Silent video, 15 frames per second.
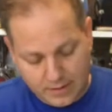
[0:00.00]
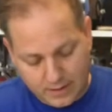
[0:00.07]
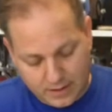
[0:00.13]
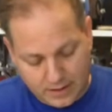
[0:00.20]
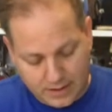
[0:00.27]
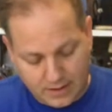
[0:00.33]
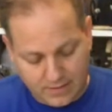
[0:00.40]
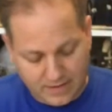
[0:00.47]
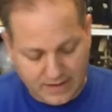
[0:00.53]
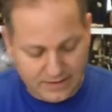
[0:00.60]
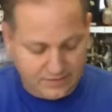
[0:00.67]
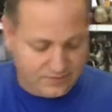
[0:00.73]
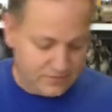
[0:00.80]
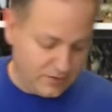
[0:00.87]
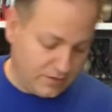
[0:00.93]
All
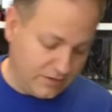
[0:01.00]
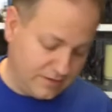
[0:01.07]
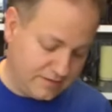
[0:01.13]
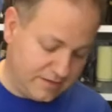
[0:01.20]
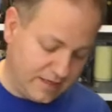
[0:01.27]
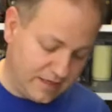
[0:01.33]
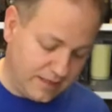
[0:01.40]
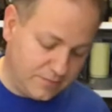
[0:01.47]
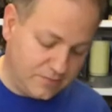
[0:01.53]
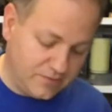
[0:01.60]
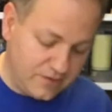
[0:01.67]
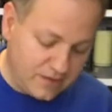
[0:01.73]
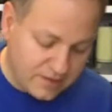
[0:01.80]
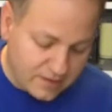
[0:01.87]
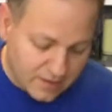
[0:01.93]
right, so let's get him
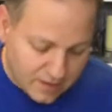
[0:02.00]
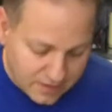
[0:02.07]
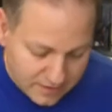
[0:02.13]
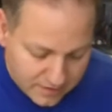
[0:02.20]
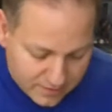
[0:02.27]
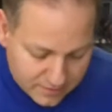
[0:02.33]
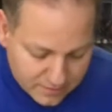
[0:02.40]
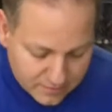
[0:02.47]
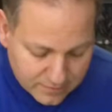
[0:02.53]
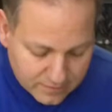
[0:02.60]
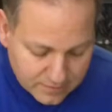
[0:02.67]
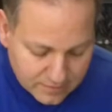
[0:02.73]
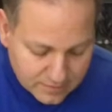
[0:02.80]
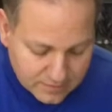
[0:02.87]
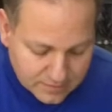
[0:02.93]
seated on here.
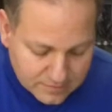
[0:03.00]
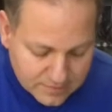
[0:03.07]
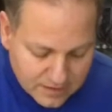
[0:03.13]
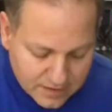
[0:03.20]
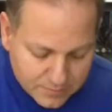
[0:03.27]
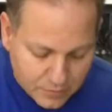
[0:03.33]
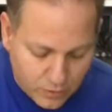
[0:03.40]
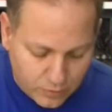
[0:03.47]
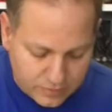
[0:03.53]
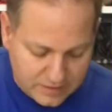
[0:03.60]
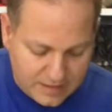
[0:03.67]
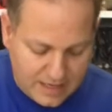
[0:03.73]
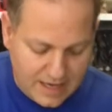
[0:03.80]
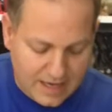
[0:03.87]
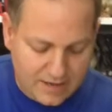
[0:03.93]
Let's get him holding
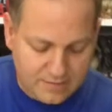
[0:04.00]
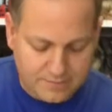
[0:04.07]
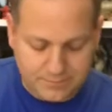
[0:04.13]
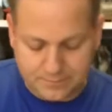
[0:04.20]
that.